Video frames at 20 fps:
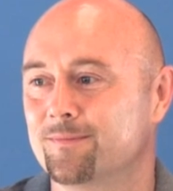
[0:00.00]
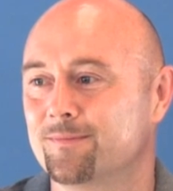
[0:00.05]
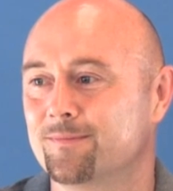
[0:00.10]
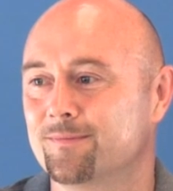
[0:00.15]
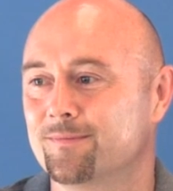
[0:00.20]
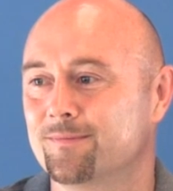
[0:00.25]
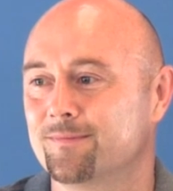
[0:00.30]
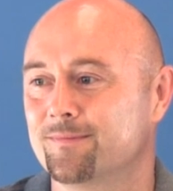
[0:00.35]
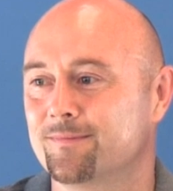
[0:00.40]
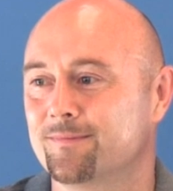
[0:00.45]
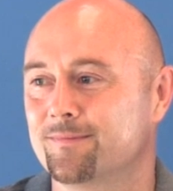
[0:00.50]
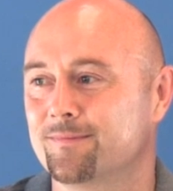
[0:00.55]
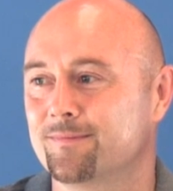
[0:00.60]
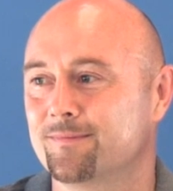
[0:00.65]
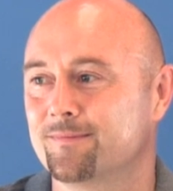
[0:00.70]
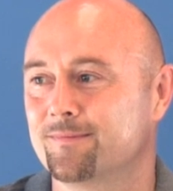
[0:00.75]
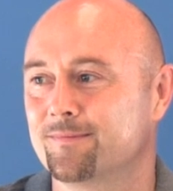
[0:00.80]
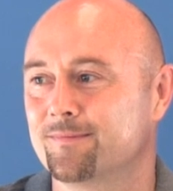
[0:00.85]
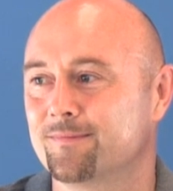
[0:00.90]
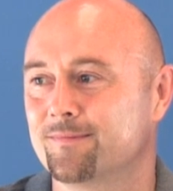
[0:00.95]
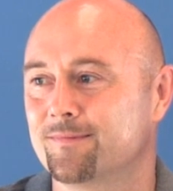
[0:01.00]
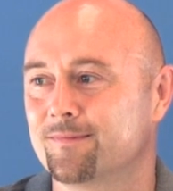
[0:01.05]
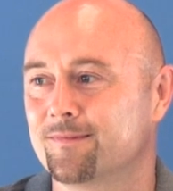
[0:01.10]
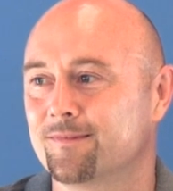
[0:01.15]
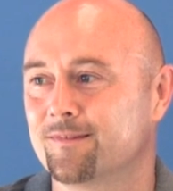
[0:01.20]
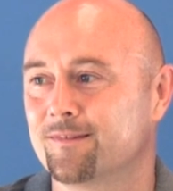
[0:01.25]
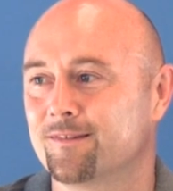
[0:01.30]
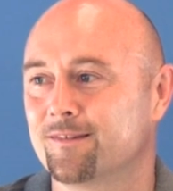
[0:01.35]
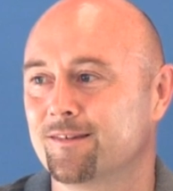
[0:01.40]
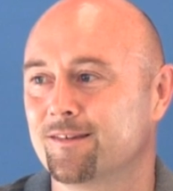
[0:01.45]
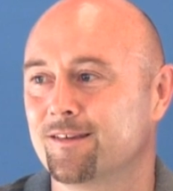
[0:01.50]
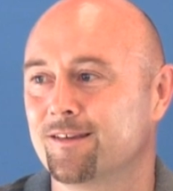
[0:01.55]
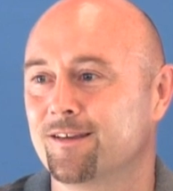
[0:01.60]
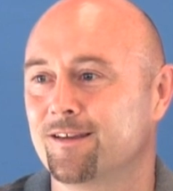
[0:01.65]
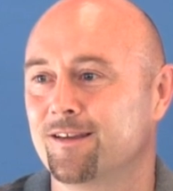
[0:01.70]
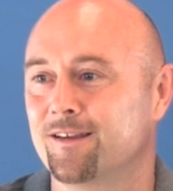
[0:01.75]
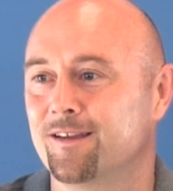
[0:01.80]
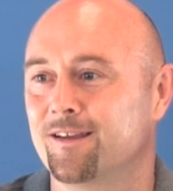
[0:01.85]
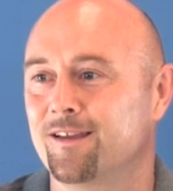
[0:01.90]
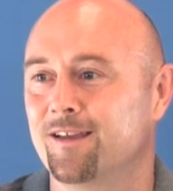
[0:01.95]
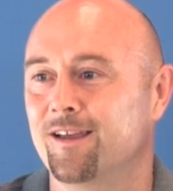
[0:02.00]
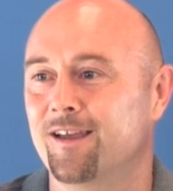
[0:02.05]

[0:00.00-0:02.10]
No one is speaking in this clip.